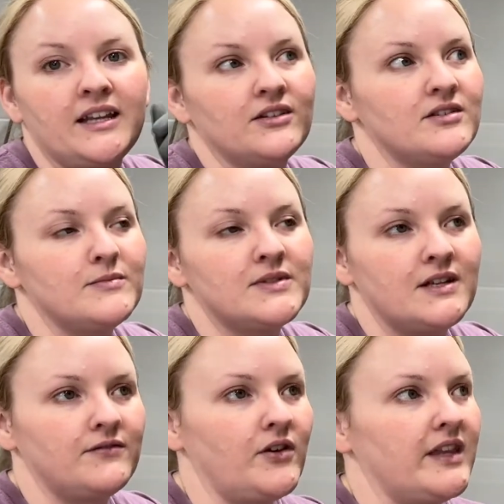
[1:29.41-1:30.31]
There's some
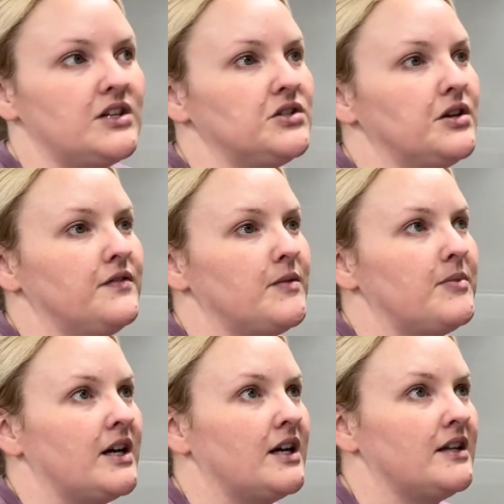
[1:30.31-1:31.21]
stuff on that shelf up
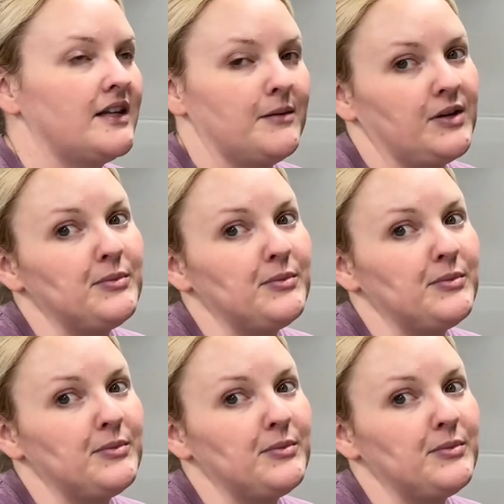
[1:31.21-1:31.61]
there that I'm gonna